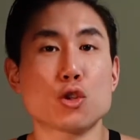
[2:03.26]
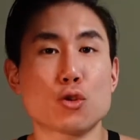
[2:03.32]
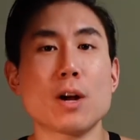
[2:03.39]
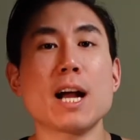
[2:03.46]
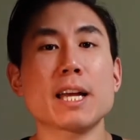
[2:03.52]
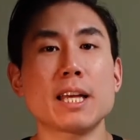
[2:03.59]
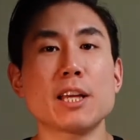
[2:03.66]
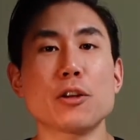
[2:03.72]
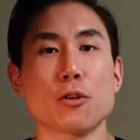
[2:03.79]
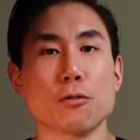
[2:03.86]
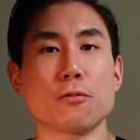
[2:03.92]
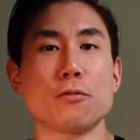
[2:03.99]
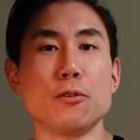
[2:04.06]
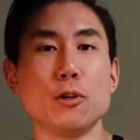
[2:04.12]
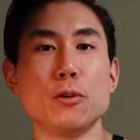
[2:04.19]
tracking your
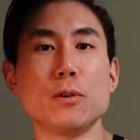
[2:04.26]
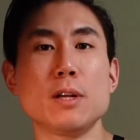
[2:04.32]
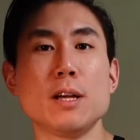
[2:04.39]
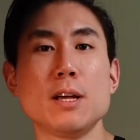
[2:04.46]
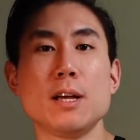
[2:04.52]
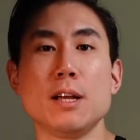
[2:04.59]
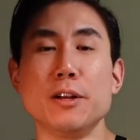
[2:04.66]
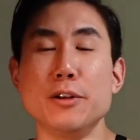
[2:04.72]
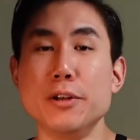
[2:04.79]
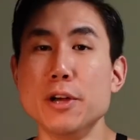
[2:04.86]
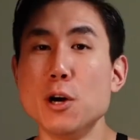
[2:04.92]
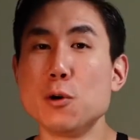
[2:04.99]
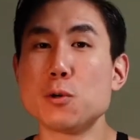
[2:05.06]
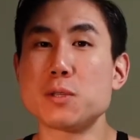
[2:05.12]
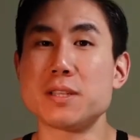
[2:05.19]
food,
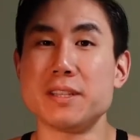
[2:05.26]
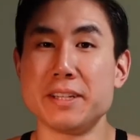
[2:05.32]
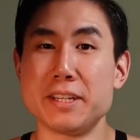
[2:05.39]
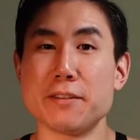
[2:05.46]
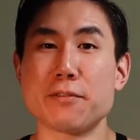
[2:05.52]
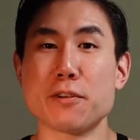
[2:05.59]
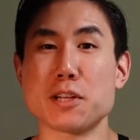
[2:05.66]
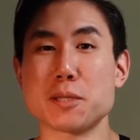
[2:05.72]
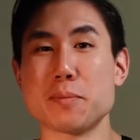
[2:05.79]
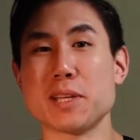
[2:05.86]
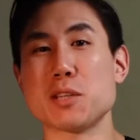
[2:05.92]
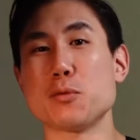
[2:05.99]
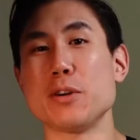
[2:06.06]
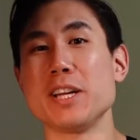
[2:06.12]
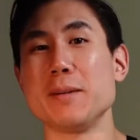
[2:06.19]
knows the difference
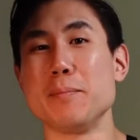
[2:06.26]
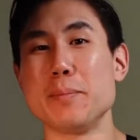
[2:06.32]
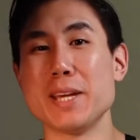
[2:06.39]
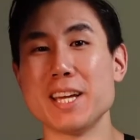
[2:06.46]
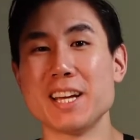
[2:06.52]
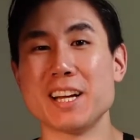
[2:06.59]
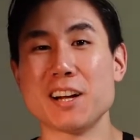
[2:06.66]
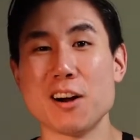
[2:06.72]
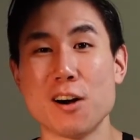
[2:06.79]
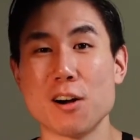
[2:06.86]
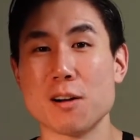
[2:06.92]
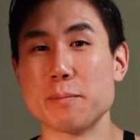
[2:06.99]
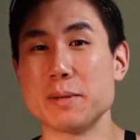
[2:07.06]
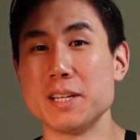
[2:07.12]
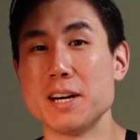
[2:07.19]
between being
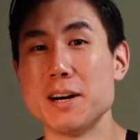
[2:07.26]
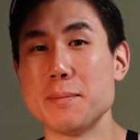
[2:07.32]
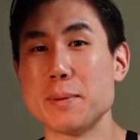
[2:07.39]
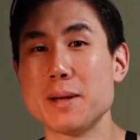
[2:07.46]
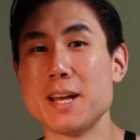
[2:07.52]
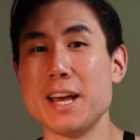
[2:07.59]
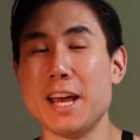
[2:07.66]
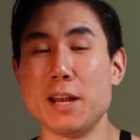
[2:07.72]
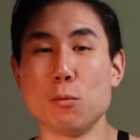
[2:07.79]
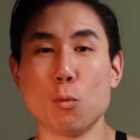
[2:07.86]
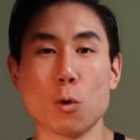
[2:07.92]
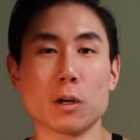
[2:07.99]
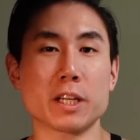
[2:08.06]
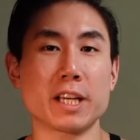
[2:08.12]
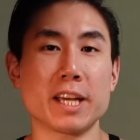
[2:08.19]
carbed up and
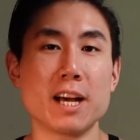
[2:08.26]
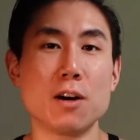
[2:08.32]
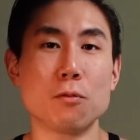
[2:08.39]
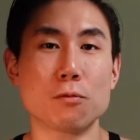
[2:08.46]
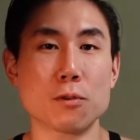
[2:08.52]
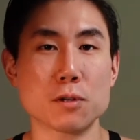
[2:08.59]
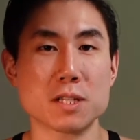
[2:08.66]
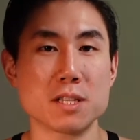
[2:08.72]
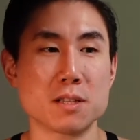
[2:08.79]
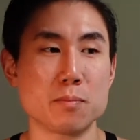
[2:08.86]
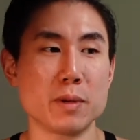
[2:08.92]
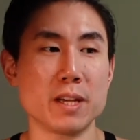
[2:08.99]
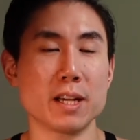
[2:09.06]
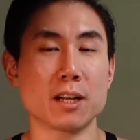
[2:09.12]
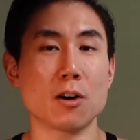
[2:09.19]
working out versus
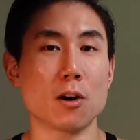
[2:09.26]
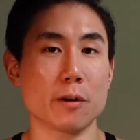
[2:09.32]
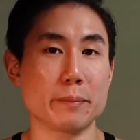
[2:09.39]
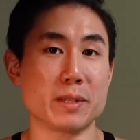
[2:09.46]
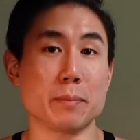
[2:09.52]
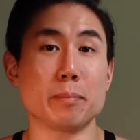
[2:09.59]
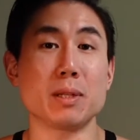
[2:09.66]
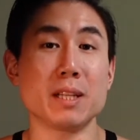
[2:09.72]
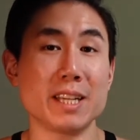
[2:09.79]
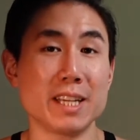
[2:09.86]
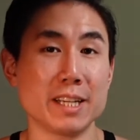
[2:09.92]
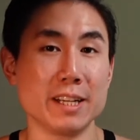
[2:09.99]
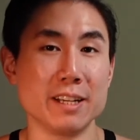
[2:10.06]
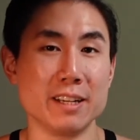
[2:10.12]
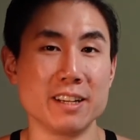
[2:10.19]
being carb
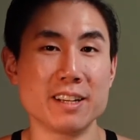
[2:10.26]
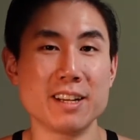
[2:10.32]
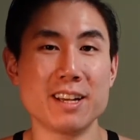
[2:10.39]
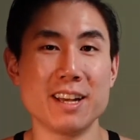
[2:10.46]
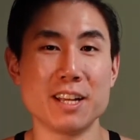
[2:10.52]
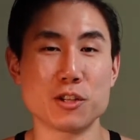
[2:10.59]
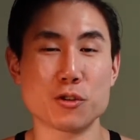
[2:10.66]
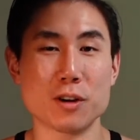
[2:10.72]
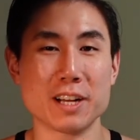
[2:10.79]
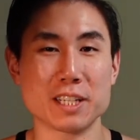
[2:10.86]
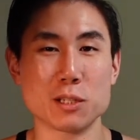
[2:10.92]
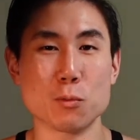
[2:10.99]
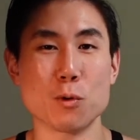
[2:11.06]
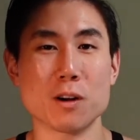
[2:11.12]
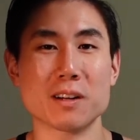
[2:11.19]
depleted and trying
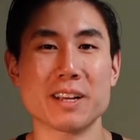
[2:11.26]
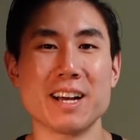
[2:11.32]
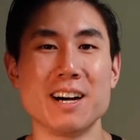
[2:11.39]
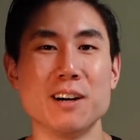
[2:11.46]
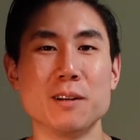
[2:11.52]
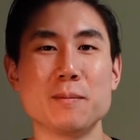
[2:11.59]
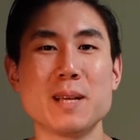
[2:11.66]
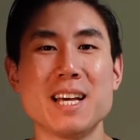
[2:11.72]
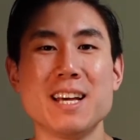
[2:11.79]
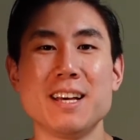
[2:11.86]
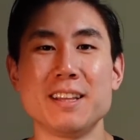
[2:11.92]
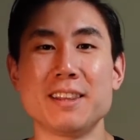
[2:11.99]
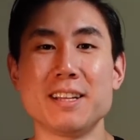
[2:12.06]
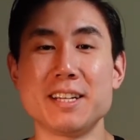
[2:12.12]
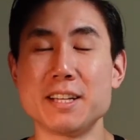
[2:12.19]
to work out.
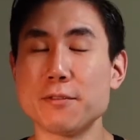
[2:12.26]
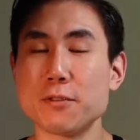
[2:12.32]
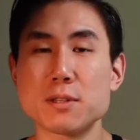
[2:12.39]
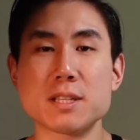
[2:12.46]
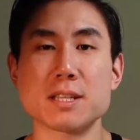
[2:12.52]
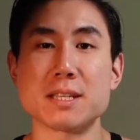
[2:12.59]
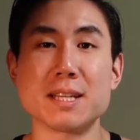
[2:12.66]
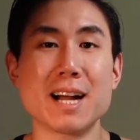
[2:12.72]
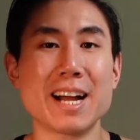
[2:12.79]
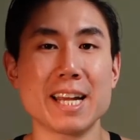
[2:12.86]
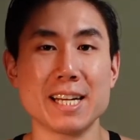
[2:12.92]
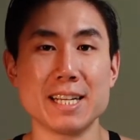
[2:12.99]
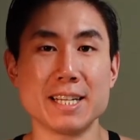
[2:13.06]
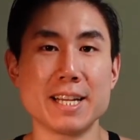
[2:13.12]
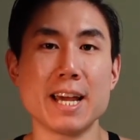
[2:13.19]
The difference is night
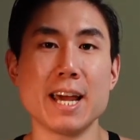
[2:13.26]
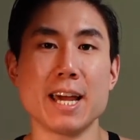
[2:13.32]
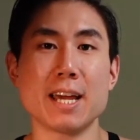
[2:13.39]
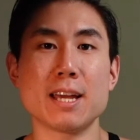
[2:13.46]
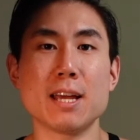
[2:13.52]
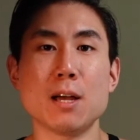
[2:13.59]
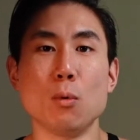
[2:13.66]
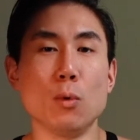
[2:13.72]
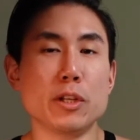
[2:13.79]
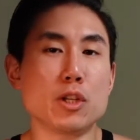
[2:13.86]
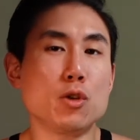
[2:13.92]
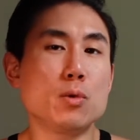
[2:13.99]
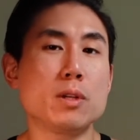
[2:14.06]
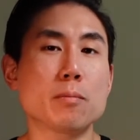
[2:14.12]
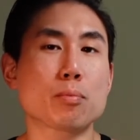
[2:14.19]
and day. When
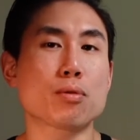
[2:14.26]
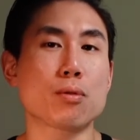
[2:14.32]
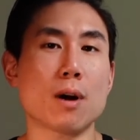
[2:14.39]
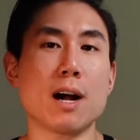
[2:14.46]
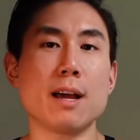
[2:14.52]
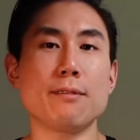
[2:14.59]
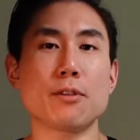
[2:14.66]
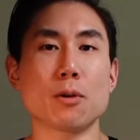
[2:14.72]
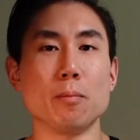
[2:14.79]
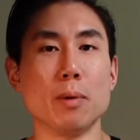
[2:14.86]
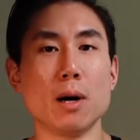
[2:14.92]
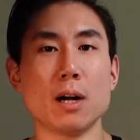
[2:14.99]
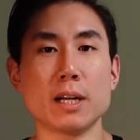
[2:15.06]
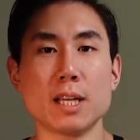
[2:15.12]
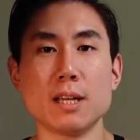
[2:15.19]
you deprive your
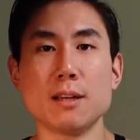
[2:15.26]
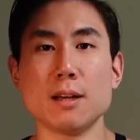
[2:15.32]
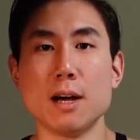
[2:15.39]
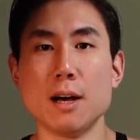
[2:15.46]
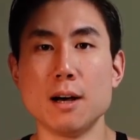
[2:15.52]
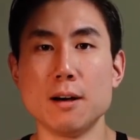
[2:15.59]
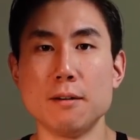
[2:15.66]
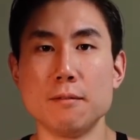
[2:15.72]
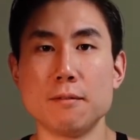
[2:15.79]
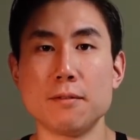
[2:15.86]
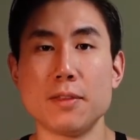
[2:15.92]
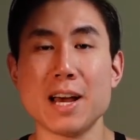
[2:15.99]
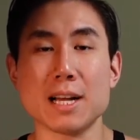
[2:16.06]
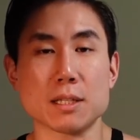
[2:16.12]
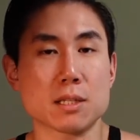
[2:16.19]
body of
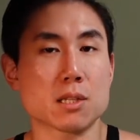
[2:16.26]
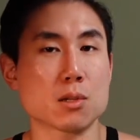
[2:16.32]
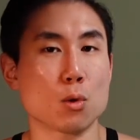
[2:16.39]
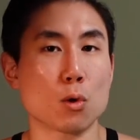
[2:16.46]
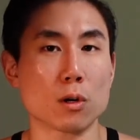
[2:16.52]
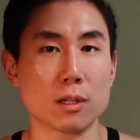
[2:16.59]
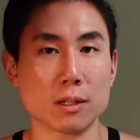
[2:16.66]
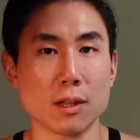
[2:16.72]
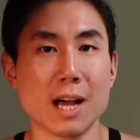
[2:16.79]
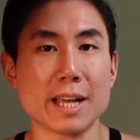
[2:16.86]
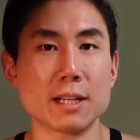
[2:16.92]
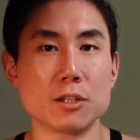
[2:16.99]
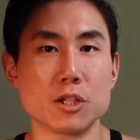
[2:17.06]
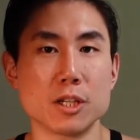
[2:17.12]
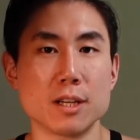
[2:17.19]
that stored
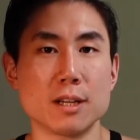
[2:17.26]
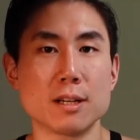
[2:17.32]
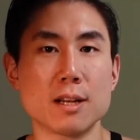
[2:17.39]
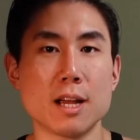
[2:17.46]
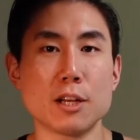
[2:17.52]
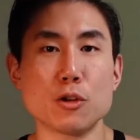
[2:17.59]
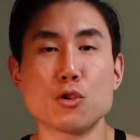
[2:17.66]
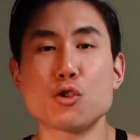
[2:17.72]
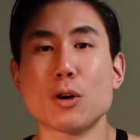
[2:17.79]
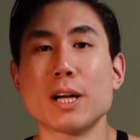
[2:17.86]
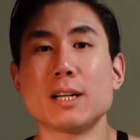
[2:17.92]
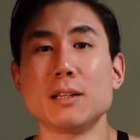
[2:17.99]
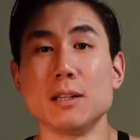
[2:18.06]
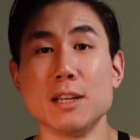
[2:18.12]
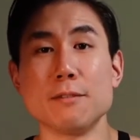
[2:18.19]
glycogen and you try
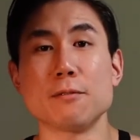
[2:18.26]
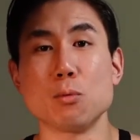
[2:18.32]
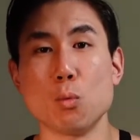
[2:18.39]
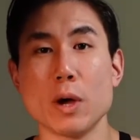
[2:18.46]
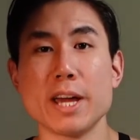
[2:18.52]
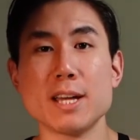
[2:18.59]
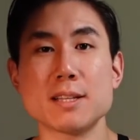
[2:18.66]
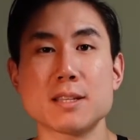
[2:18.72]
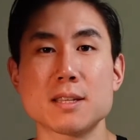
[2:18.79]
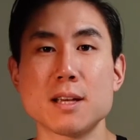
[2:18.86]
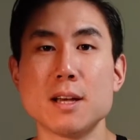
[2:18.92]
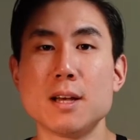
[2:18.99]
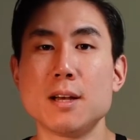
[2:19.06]
to lift weights,